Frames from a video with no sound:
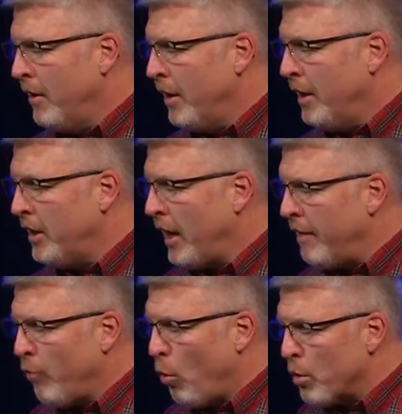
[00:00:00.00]
And he
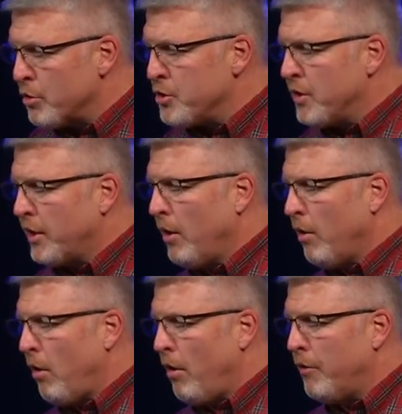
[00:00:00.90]
gave orders to
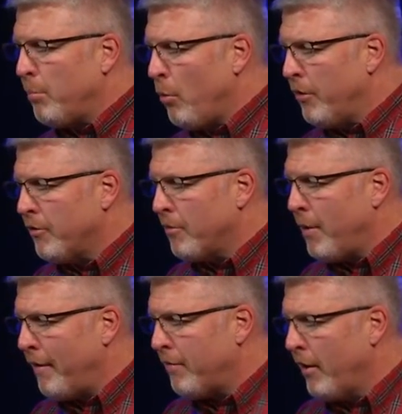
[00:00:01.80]
kill all the boys in
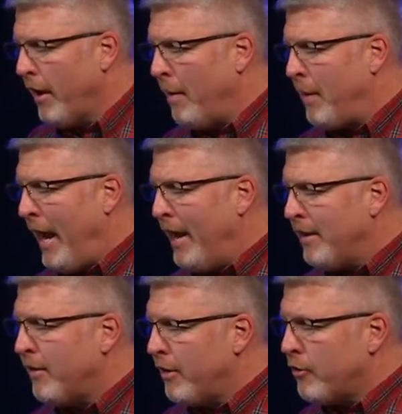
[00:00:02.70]
Bethlehem
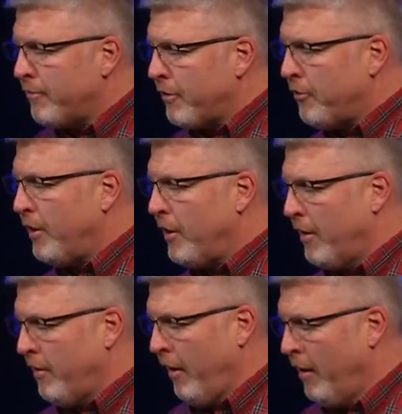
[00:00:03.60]
and its
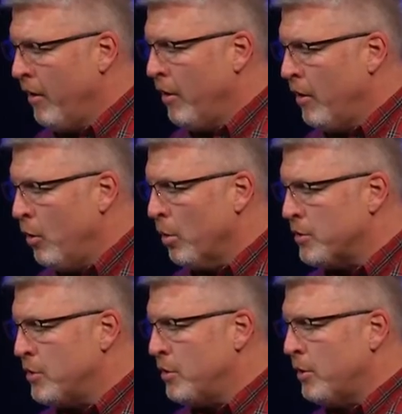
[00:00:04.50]
vicinity who were
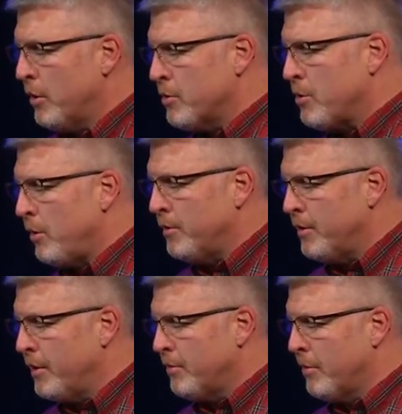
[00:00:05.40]
two years old
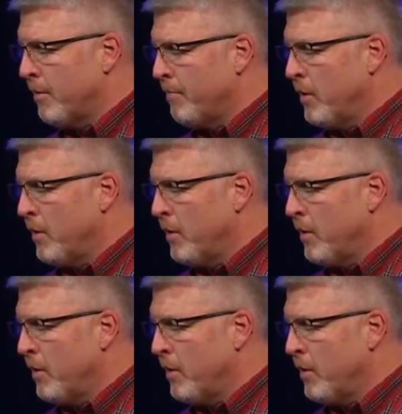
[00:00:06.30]
and under